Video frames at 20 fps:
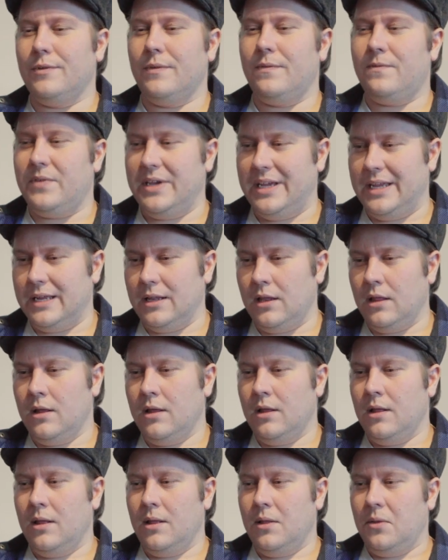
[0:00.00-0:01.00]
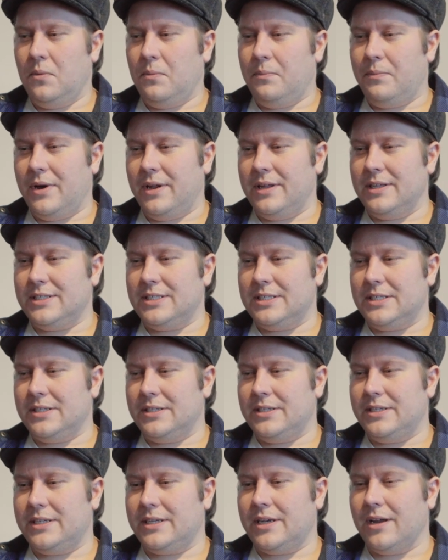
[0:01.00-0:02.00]
feel, but it's
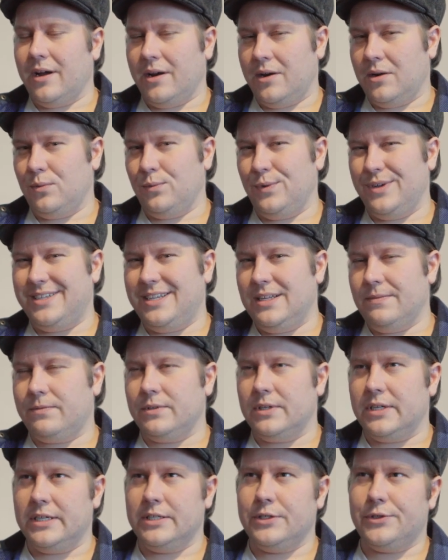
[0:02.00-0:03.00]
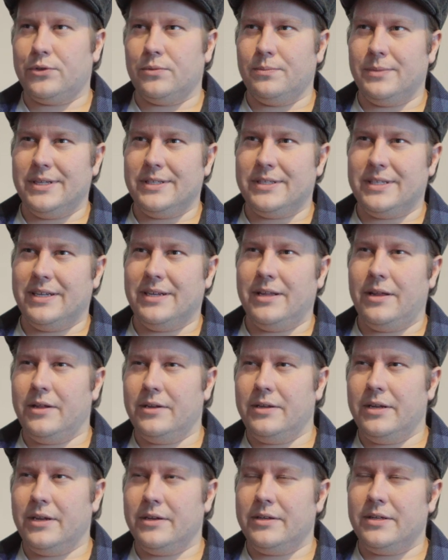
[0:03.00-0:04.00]
done with different instruments and
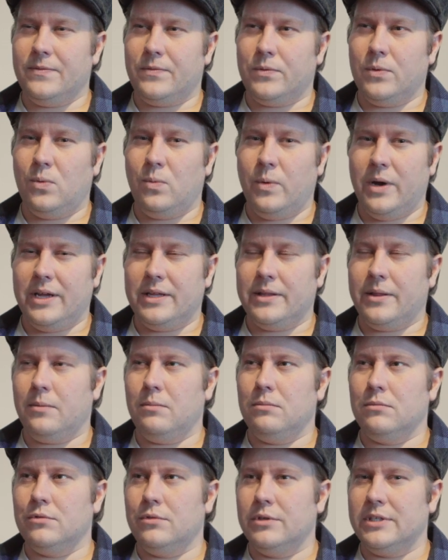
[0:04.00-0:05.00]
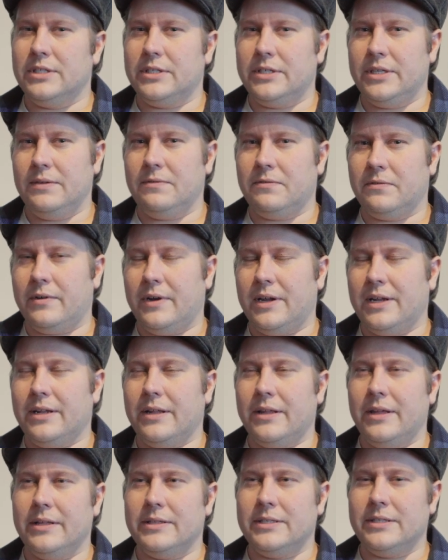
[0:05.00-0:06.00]
in a different way. The mood is
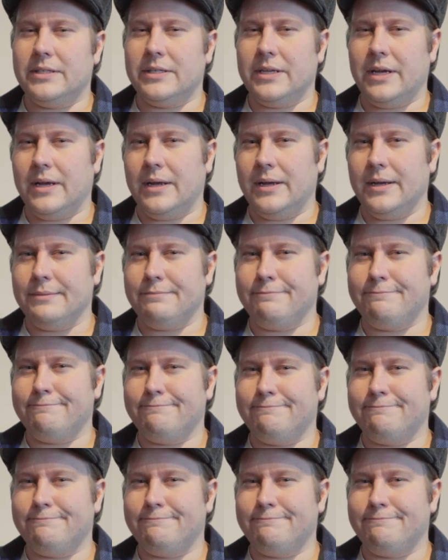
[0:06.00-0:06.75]
different. It's a